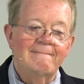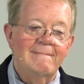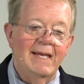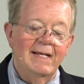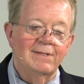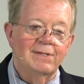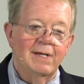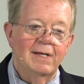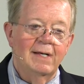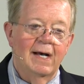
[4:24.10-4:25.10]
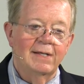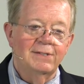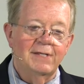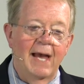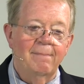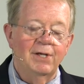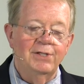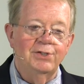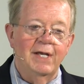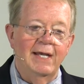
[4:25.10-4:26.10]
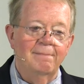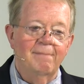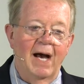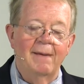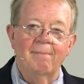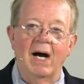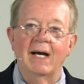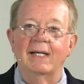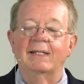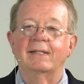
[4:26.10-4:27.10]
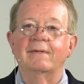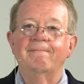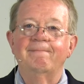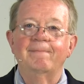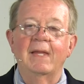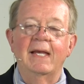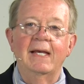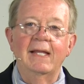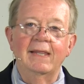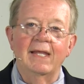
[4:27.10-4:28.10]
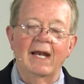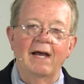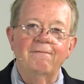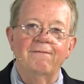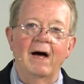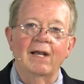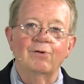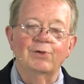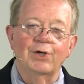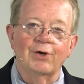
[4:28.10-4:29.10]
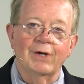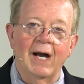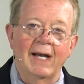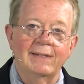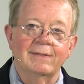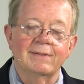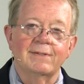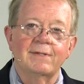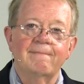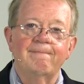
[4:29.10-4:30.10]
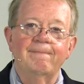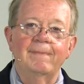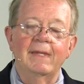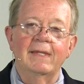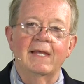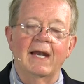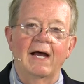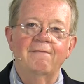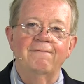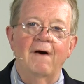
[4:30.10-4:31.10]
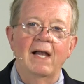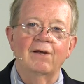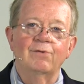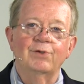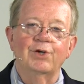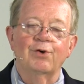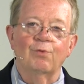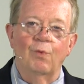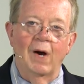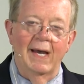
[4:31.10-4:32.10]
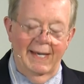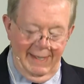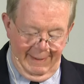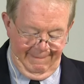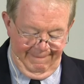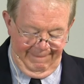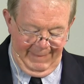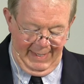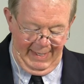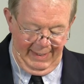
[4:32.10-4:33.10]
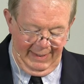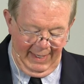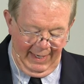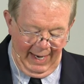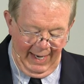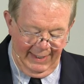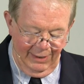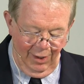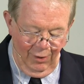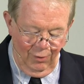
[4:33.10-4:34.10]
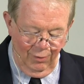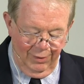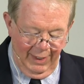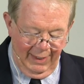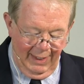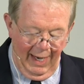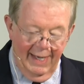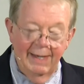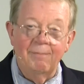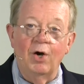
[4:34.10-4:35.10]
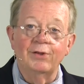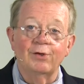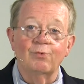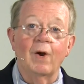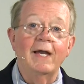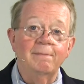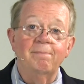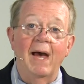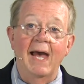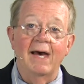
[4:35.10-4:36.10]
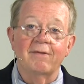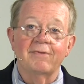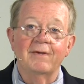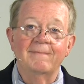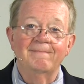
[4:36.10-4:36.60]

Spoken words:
is established in my mind, that I follow your guidance, that I follow your way, that I know that I am on the right path,